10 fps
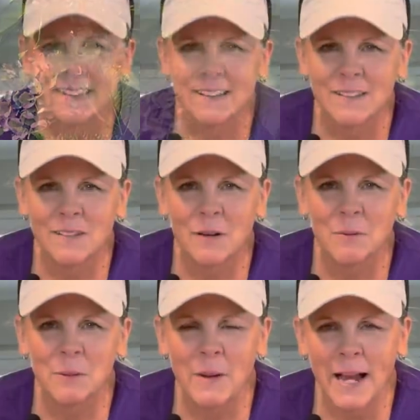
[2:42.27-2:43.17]
So
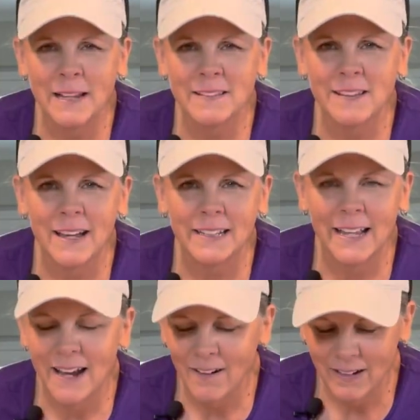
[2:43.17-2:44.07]
we're back inside
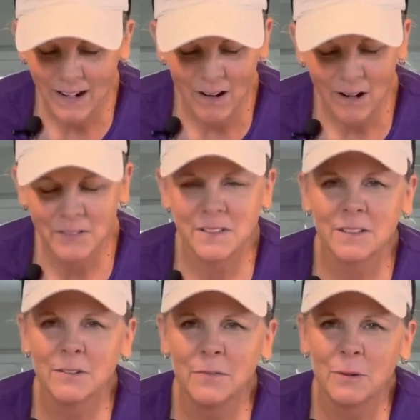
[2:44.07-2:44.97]
now, and I
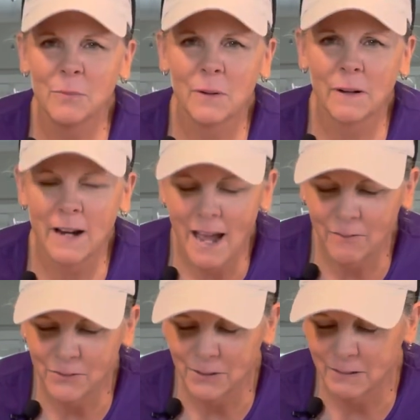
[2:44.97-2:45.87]
harvested a few more
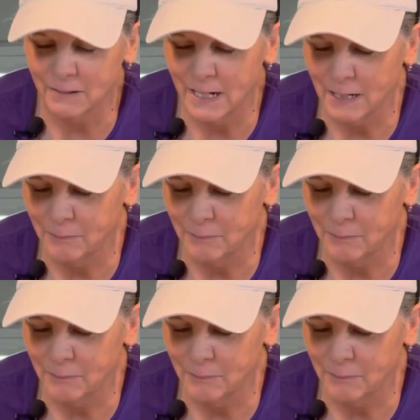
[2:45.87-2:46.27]
after